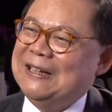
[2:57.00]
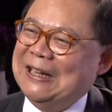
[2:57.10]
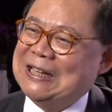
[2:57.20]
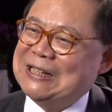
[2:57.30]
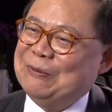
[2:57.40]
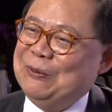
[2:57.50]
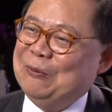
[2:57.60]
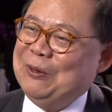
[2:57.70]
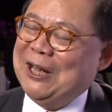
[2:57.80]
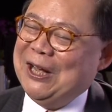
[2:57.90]
Yes,
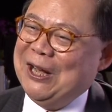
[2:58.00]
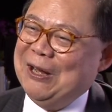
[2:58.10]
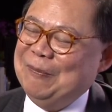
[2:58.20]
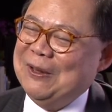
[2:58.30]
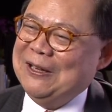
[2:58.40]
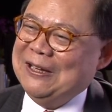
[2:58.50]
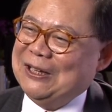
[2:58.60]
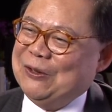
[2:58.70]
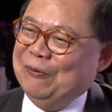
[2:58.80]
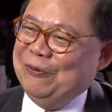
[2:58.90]
we are
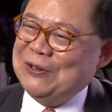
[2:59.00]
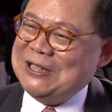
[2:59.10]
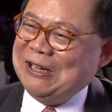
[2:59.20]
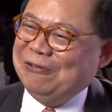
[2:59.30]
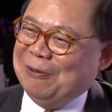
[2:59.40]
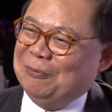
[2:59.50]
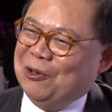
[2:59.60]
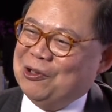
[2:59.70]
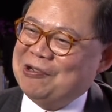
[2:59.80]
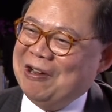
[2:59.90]
converting from
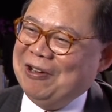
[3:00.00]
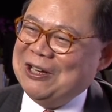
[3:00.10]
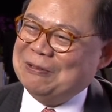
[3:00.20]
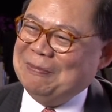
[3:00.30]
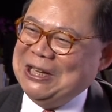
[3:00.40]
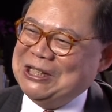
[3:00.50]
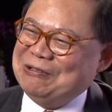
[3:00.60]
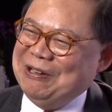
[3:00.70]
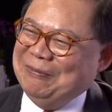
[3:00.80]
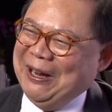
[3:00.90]
contrarian to
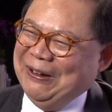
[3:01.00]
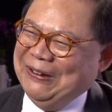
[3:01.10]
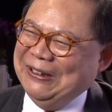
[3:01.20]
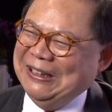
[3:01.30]
mainstream now.